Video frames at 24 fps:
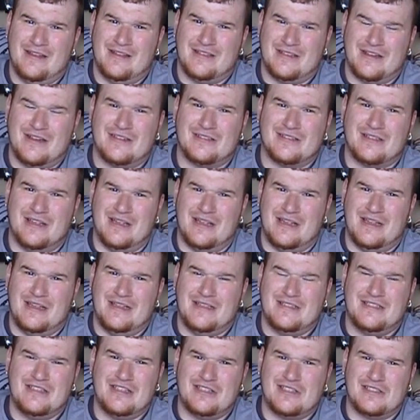Seriously,
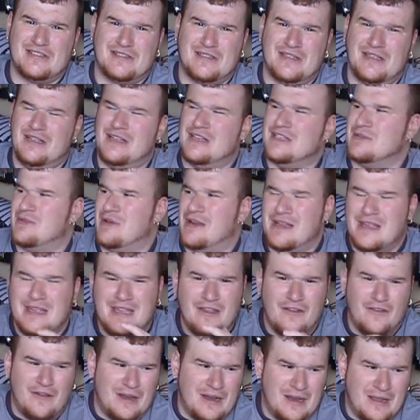he doesn't want to
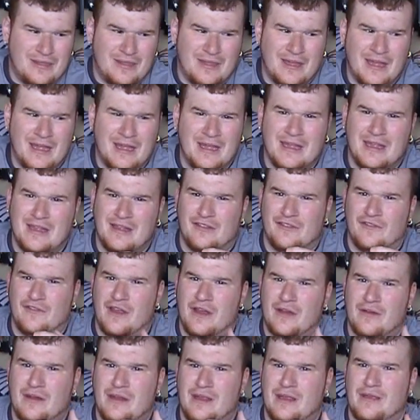give anything. He's
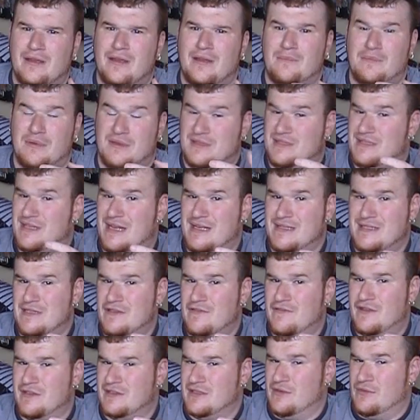very
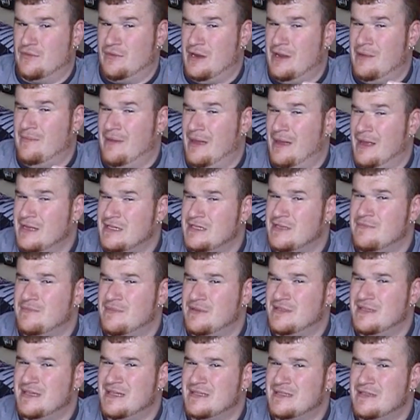possessive because the ring makes him
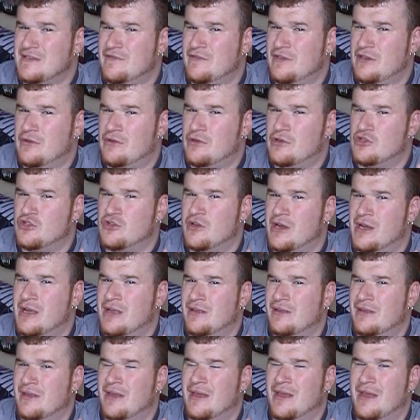possessive, the orange
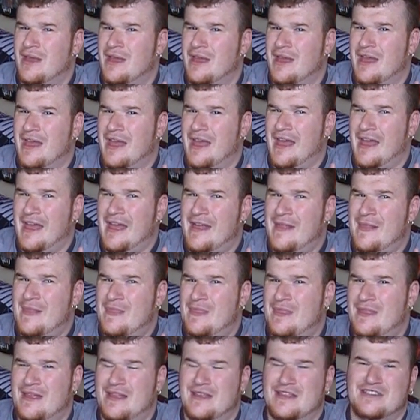ring.
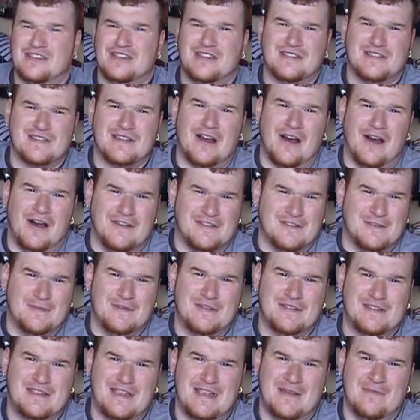And it's just awesome
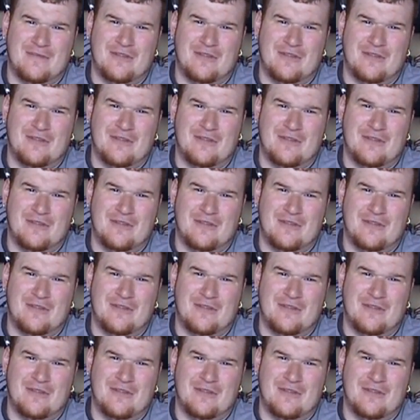to see